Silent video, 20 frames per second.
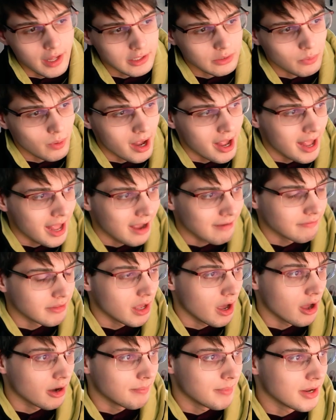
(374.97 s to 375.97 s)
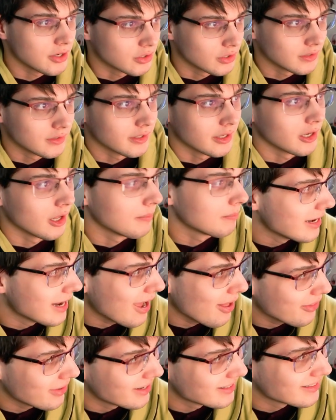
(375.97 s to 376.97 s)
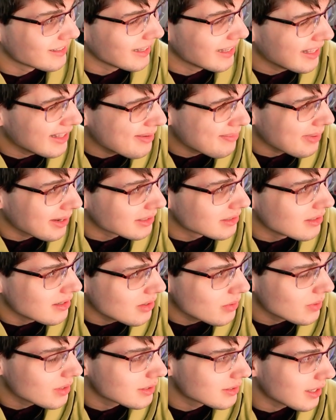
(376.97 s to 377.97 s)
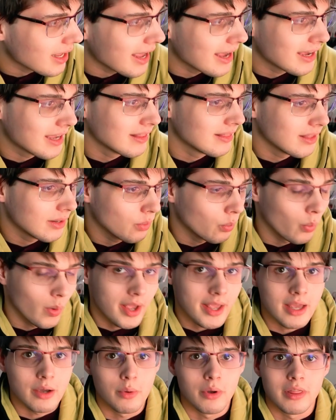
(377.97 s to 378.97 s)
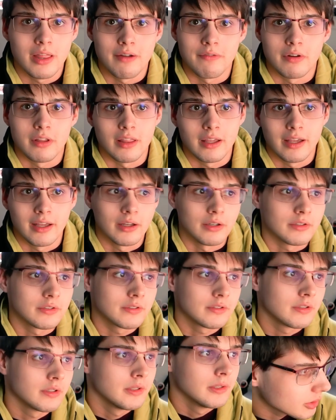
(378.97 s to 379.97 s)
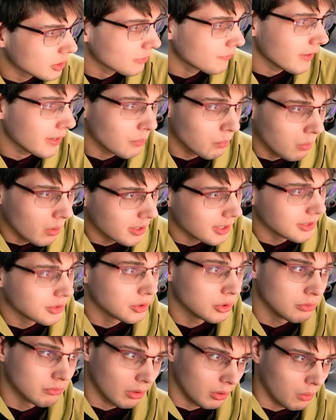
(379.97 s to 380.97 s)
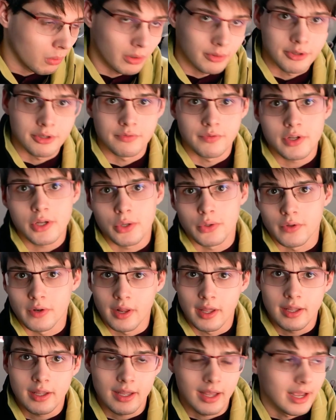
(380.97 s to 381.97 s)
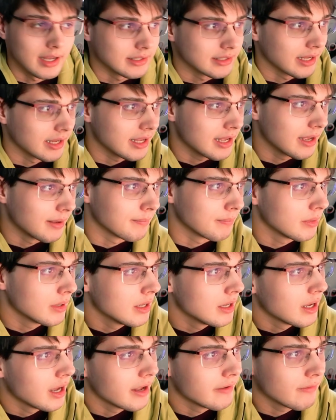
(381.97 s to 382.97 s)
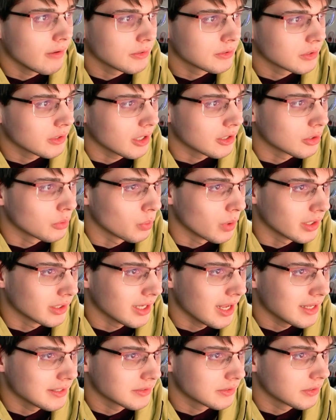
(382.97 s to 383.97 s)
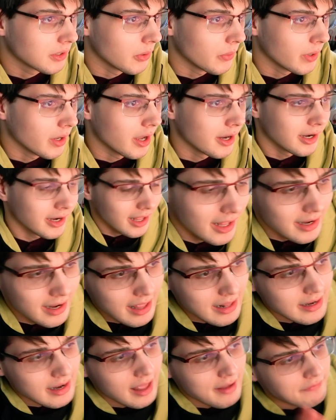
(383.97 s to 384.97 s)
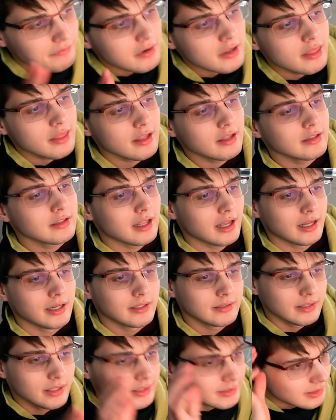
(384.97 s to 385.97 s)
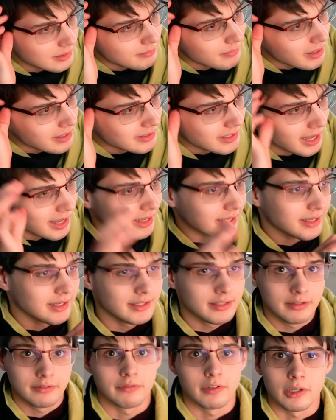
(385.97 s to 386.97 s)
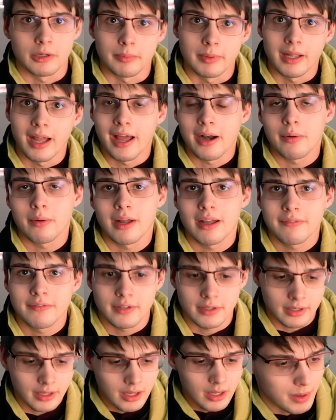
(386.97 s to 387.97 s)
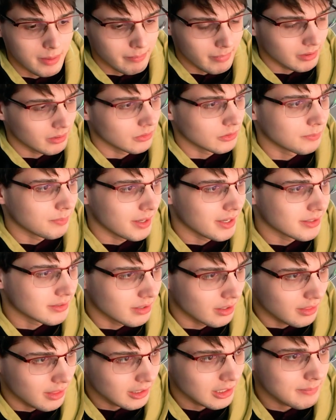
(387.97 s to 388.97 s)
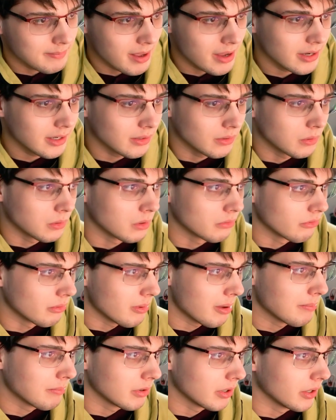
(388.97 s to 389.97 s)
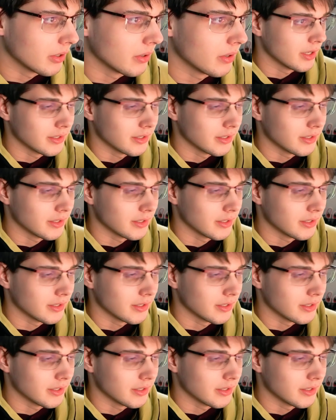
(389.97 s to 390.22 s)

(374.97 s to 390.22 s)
that's why I have the automation set up. And now that it's in my Todoist, I can then weigh it with everything else. So if I wanted to record this video today, as I am, I've also got the work tasks going on. And everything that is in my day is in front of me. I don't have to spend mental space to think about it or remember it,